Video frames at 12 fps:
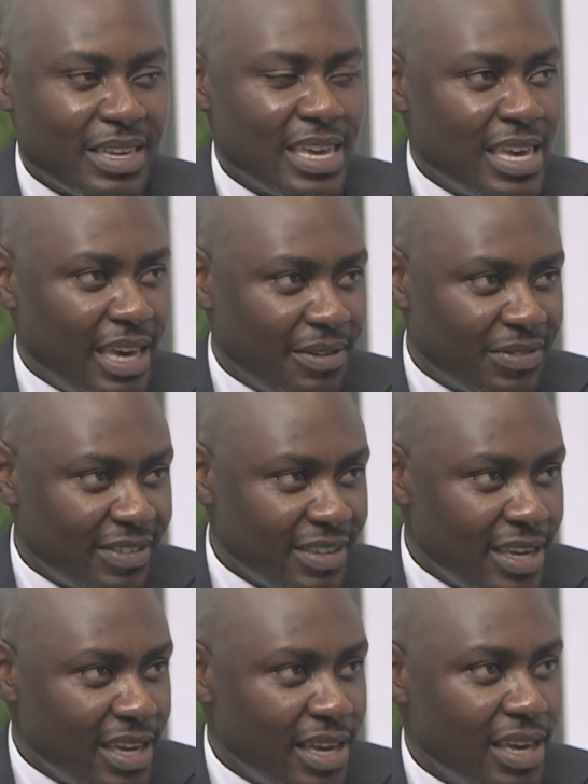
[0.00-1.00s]

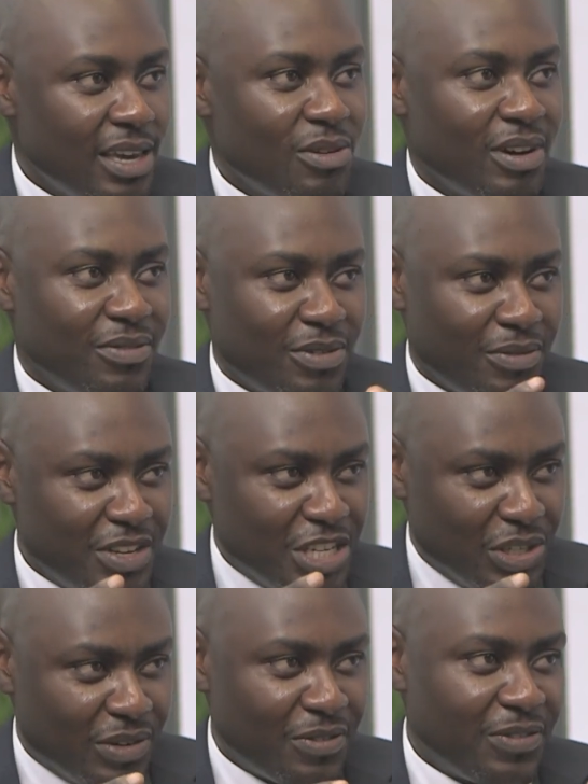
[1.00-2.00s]
EFC, you have your
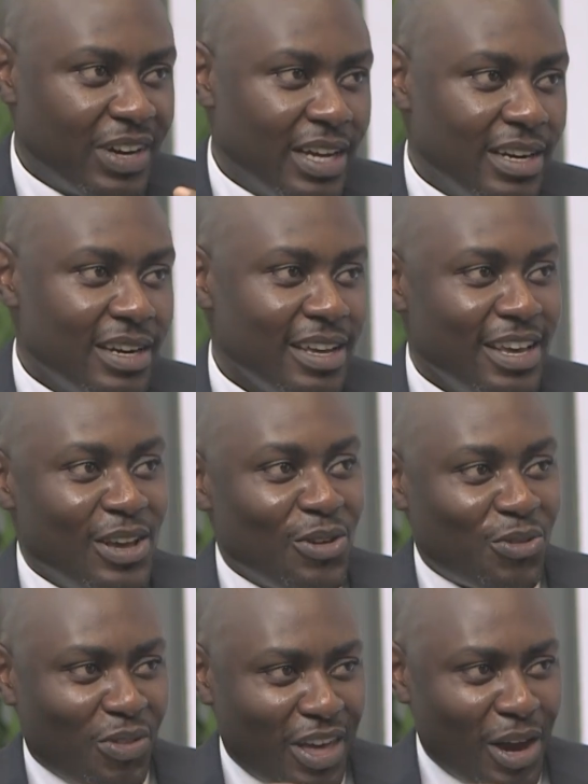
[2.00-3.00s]
Vision Fund.
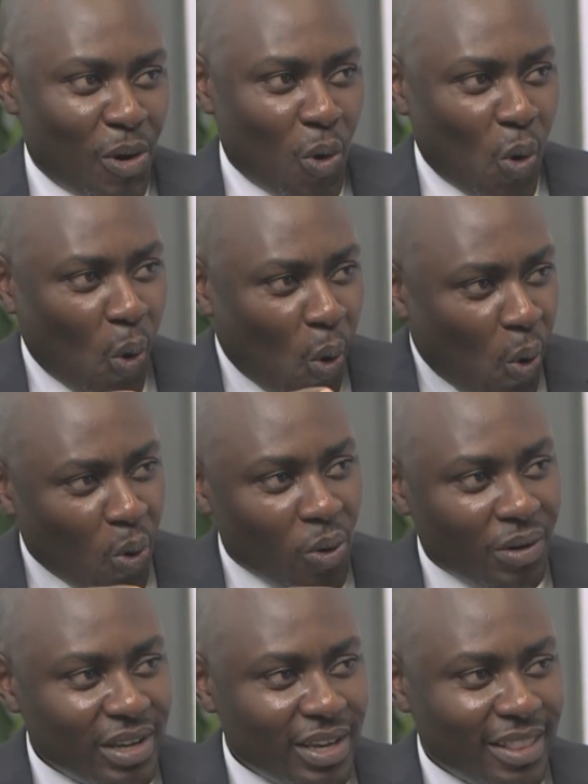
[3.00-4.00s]
So they are
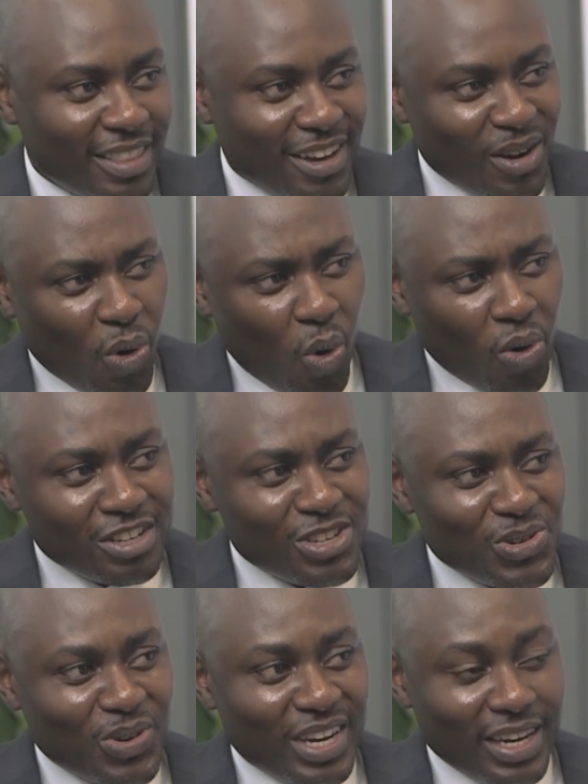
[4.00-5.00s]
all in their
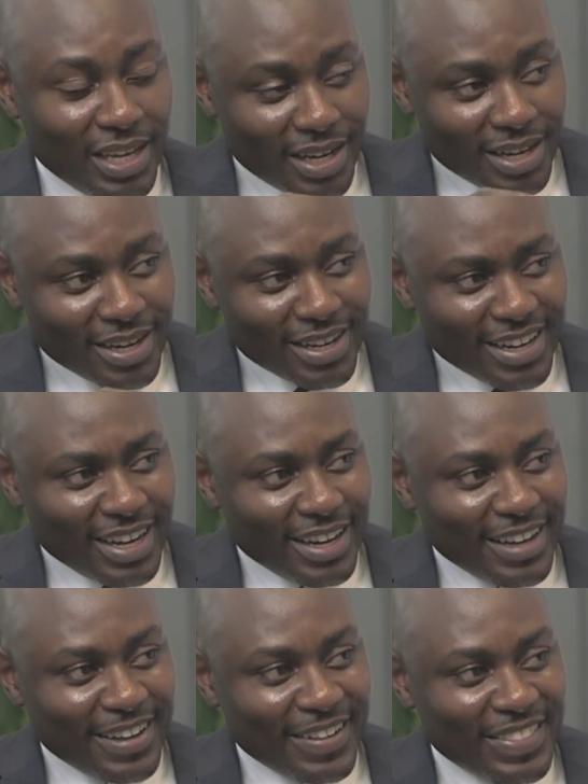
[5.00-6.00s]
own unique
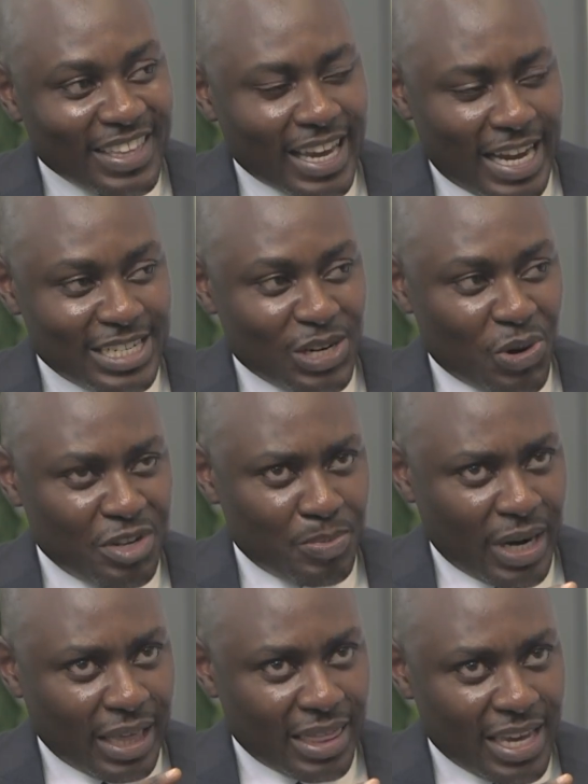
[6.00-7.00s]
categories.
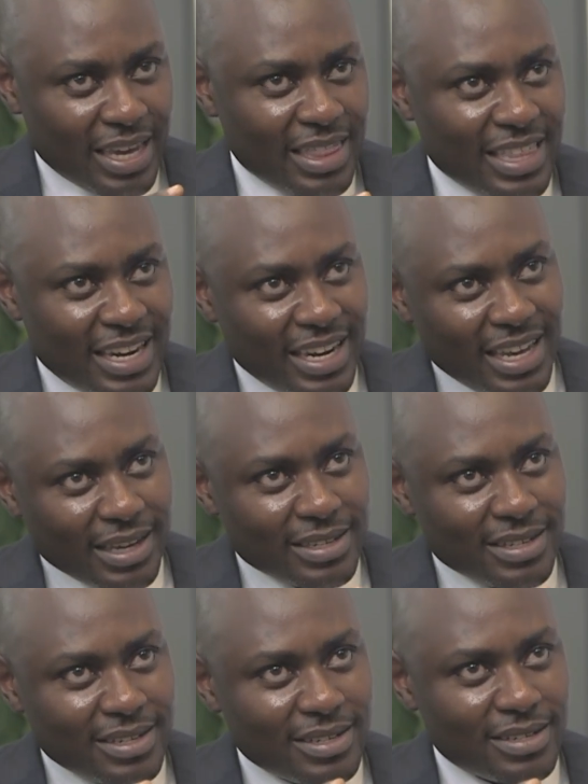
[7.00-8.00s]
But I think in the
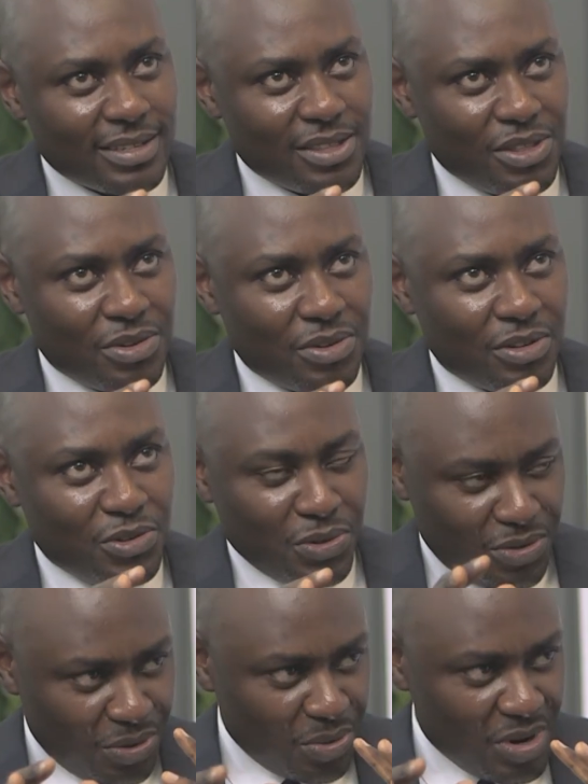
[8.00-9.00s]
next 2
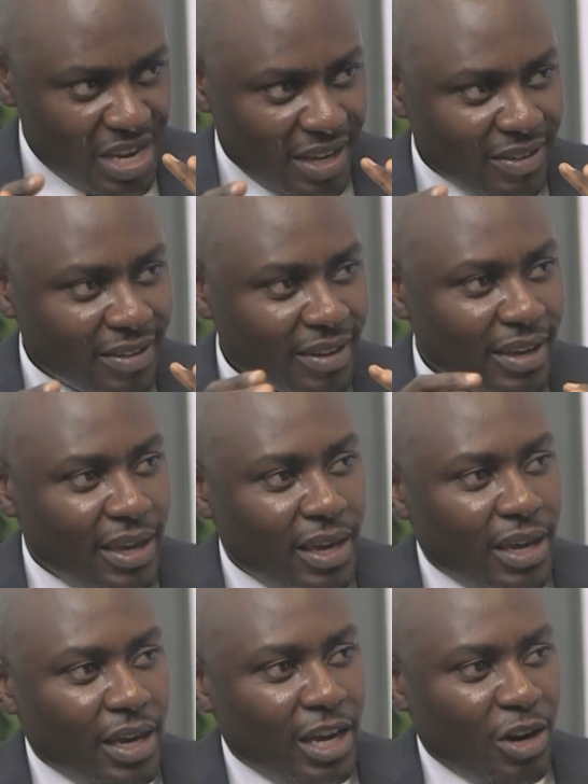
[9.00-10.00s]
to 3 years,
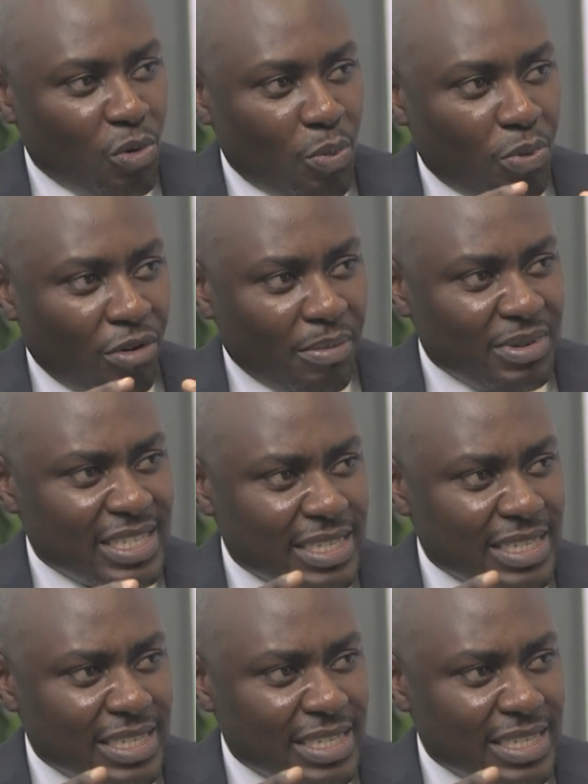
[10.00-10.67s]
we'll probably